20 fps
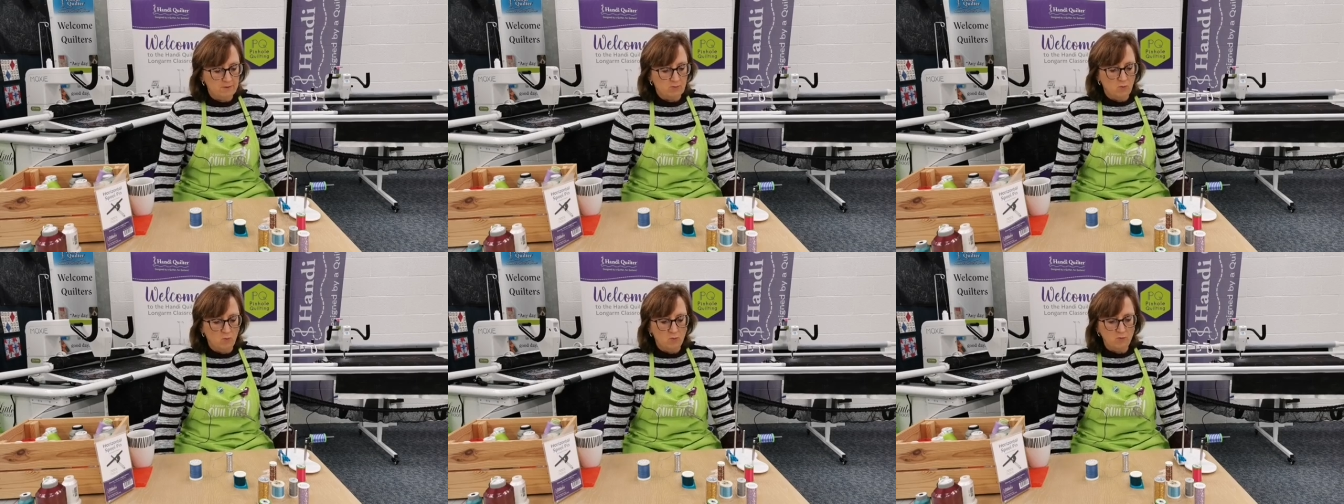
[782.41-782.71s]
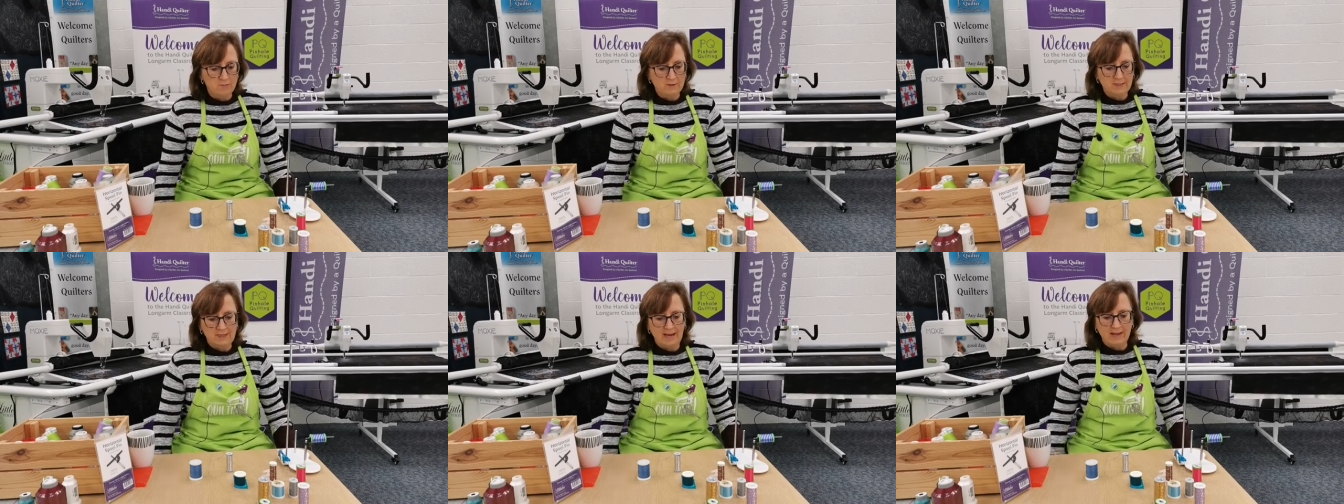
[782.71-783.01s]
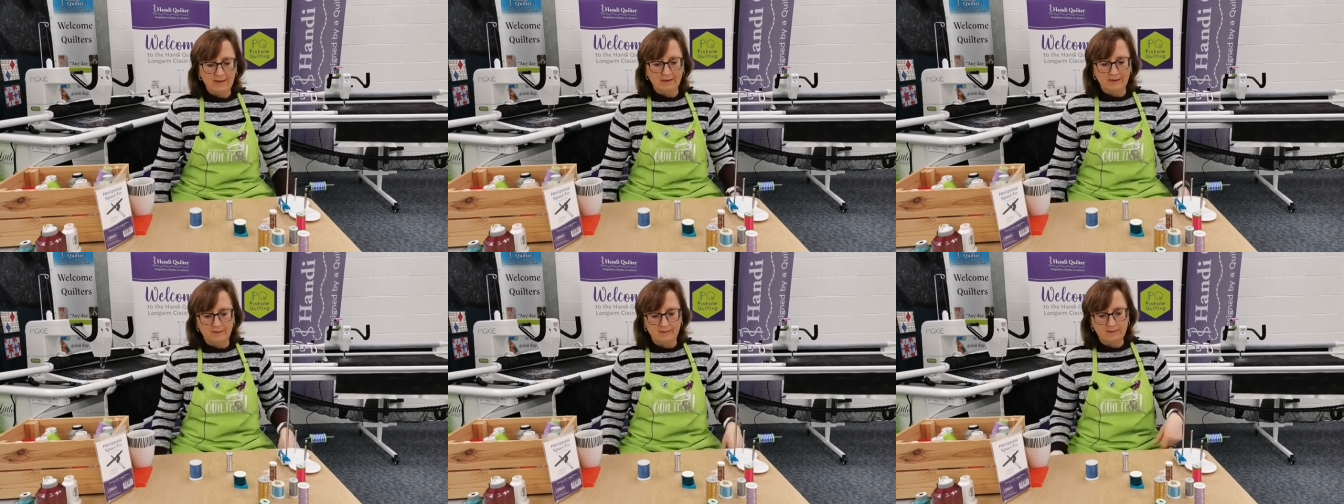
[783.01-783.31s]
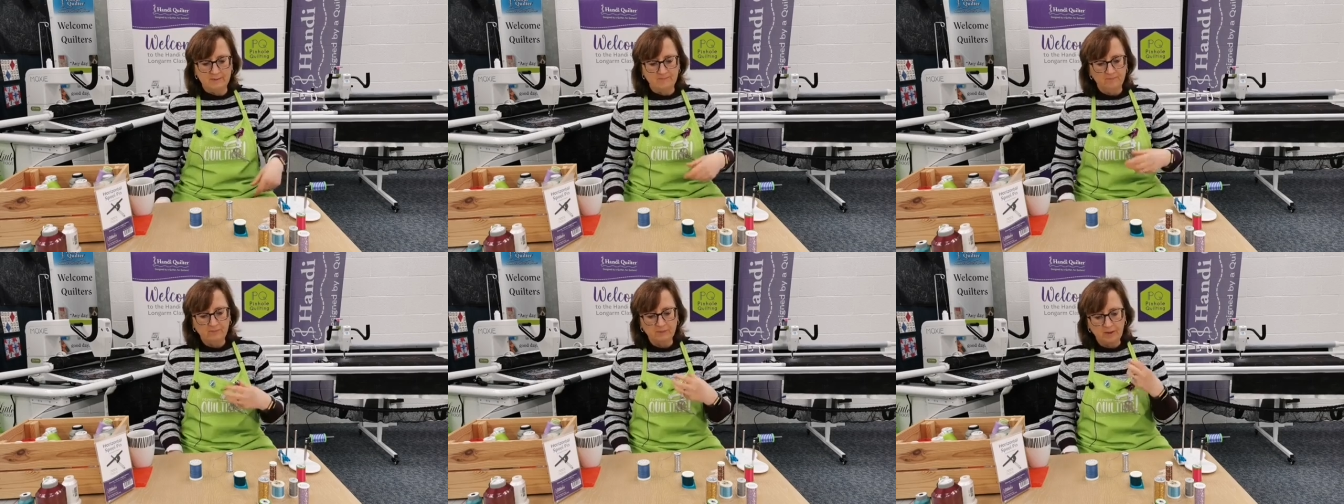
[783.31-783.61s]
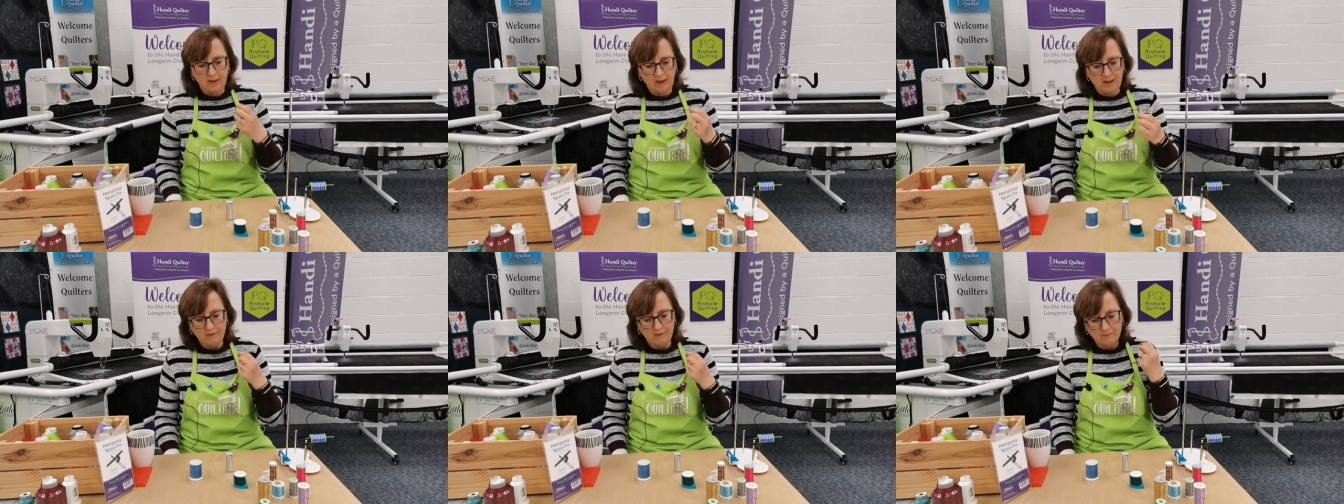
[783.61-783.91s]
but all metallics
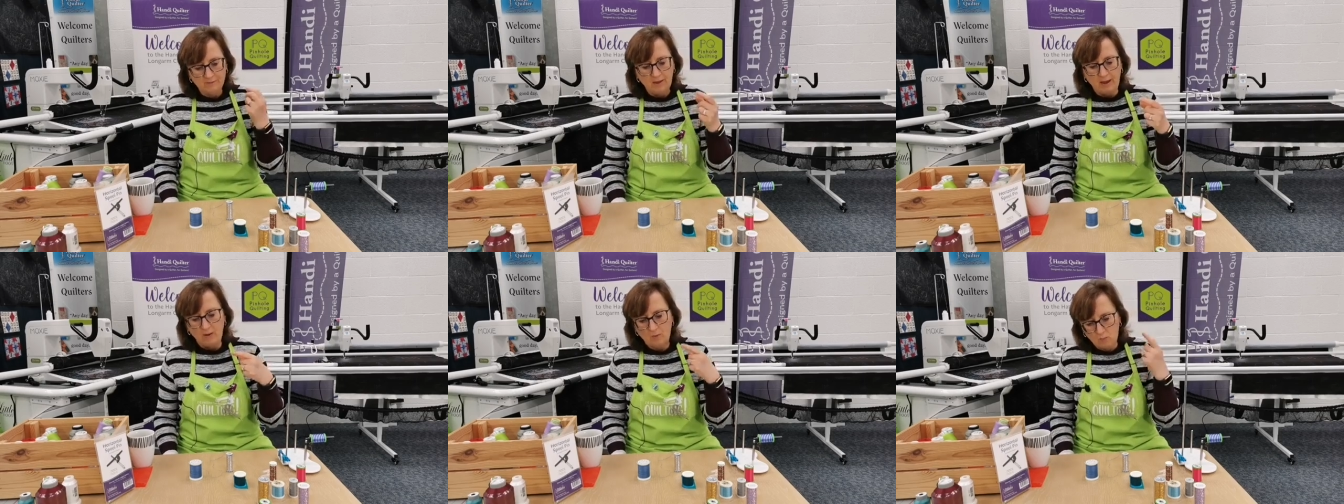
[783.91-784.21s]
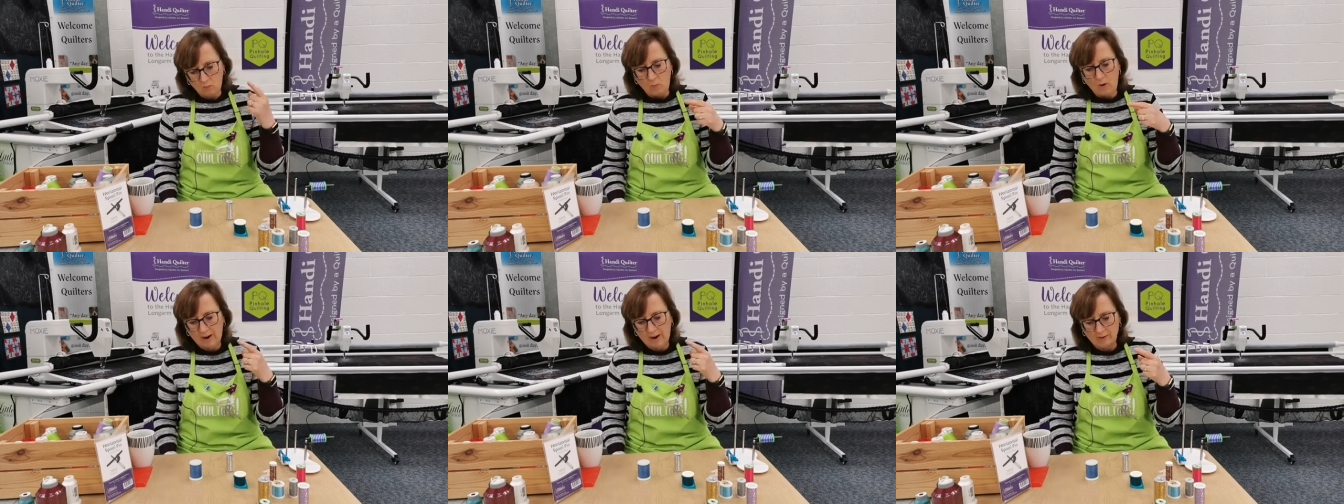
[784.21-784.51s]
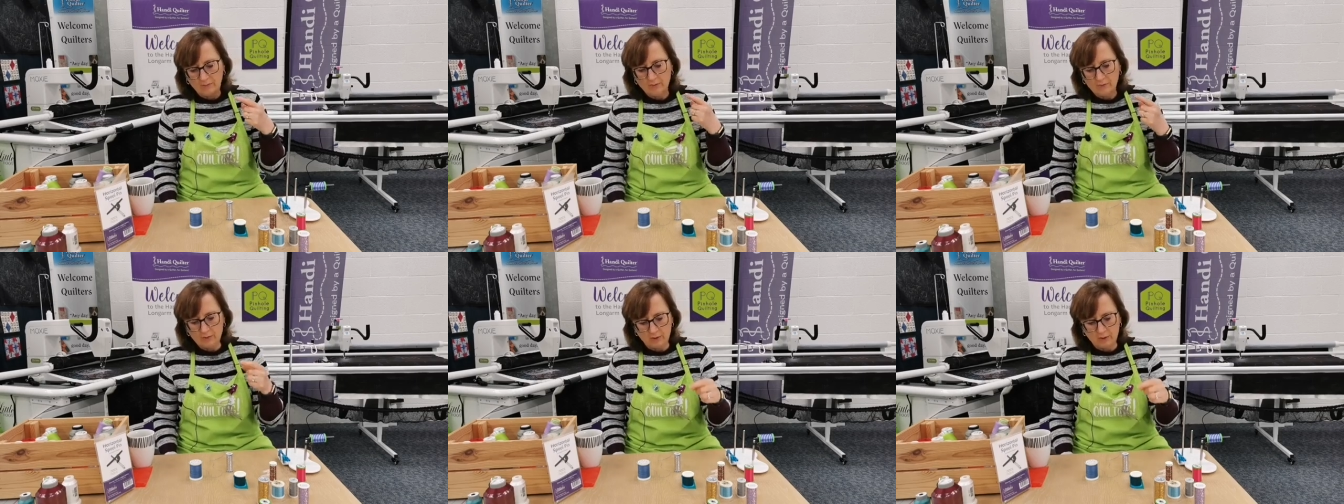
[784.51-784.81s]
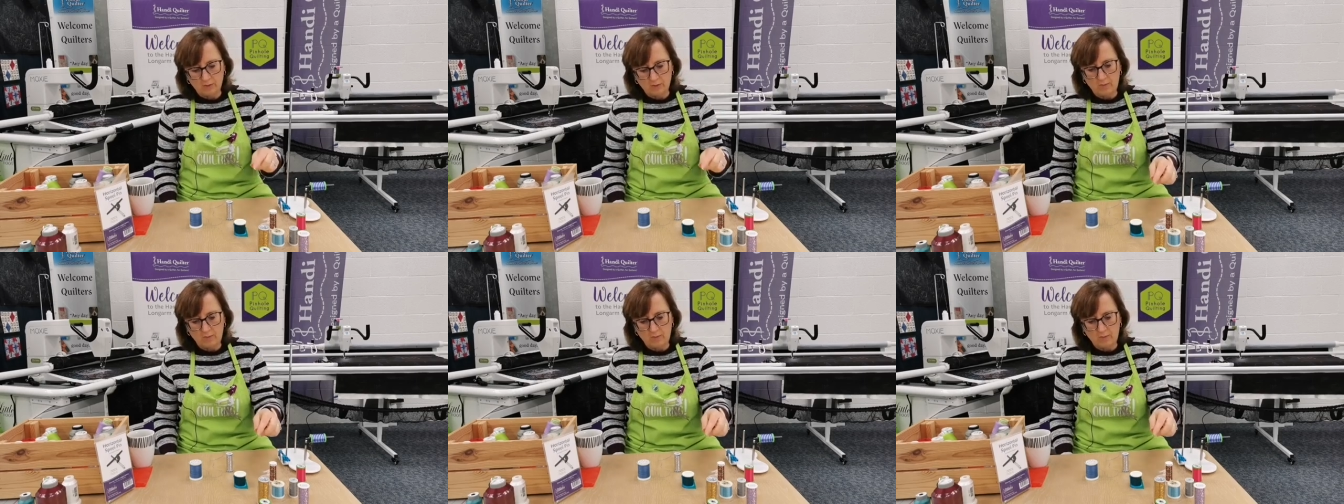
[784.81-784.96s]
have that wound